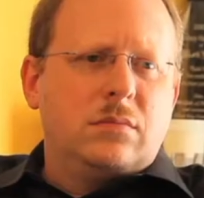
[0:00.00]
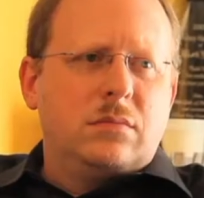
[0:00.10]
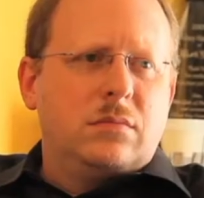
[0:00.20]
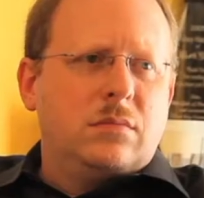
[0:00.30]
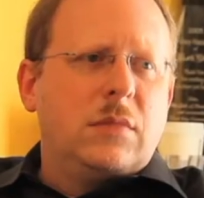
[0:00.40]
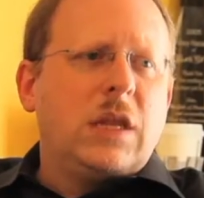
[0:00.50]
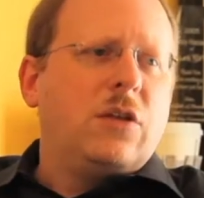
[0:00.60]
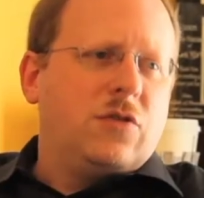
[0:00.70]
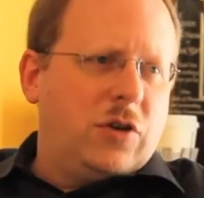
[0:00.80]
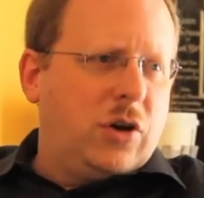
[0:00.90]
a, and engineering.
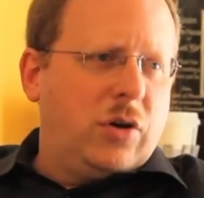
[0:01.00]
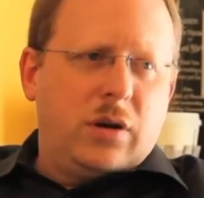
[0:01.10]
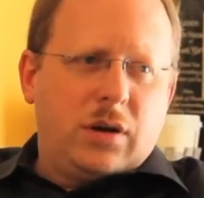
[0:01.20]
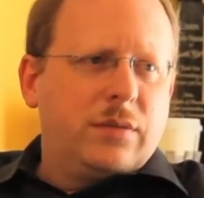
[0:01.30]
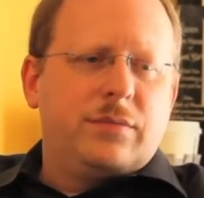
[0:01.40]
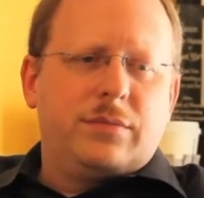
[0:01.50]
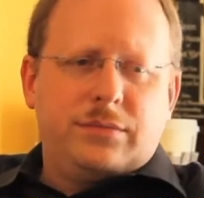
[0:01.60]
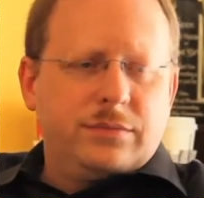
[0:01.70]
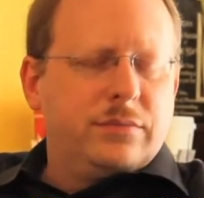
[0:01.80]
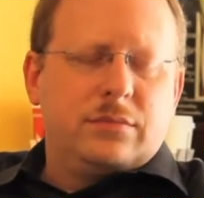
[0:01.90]
some engineering,
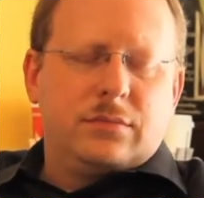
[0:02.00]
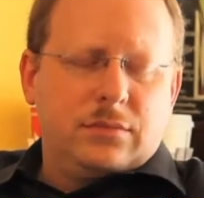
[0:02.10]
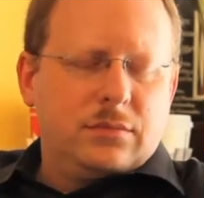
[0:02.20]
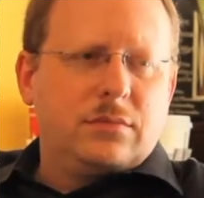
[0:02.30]
it can come from